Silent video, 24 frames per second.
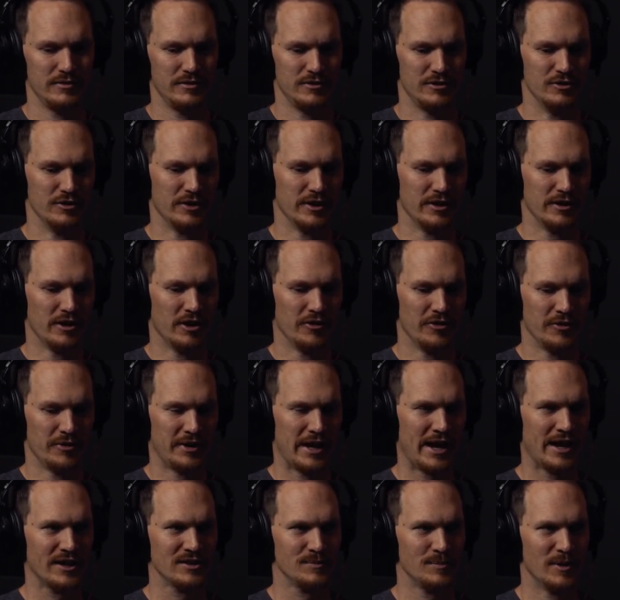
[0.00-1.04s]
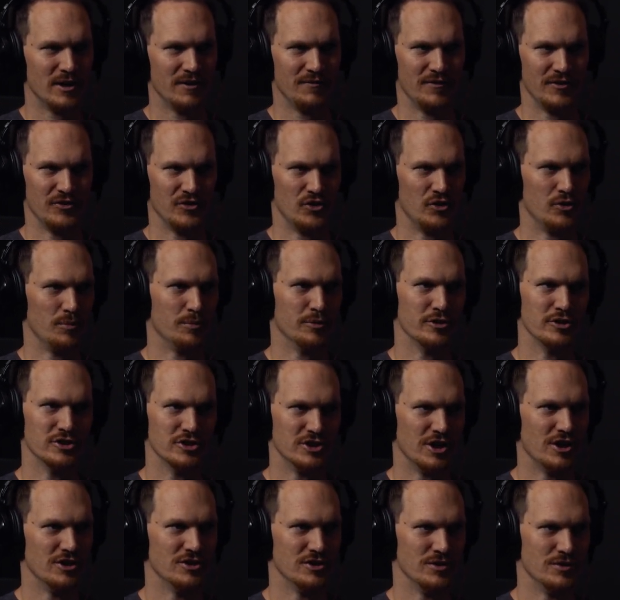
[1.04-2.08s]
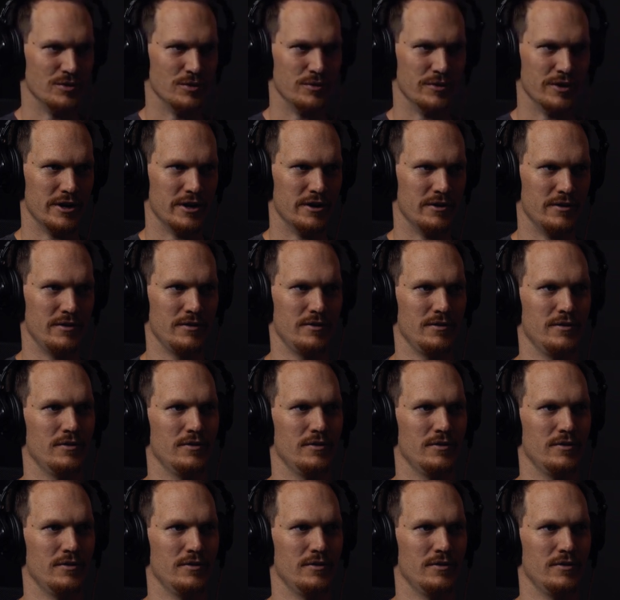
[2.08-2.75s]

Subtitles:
you're getting all the tax benefits of depreciation through there.